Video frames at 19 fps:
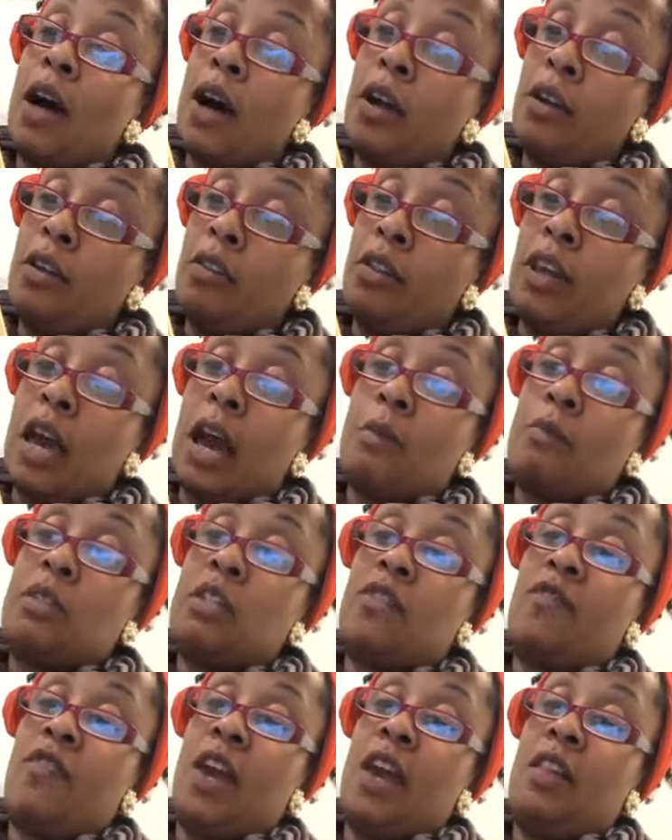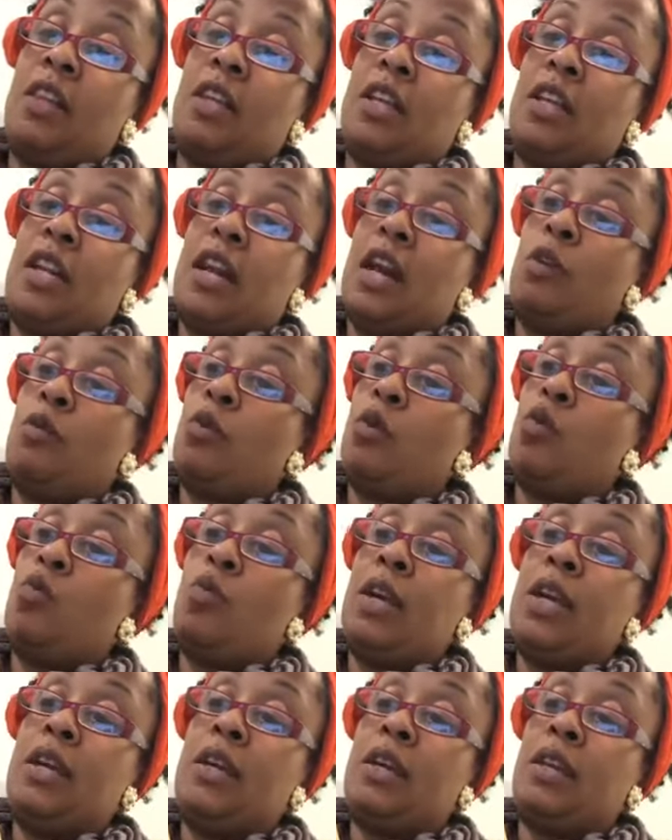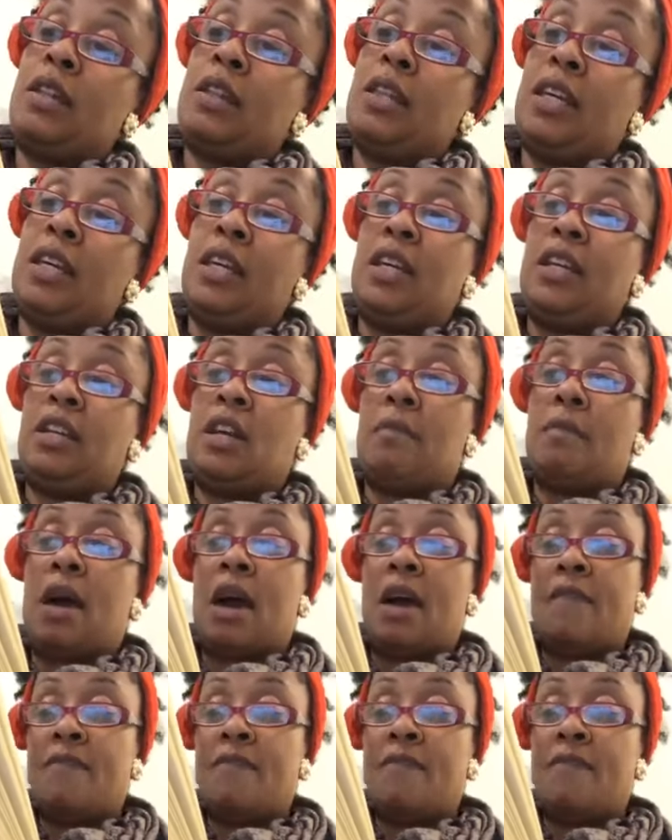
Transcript: utterly I was failing, and I grew weak and leaned my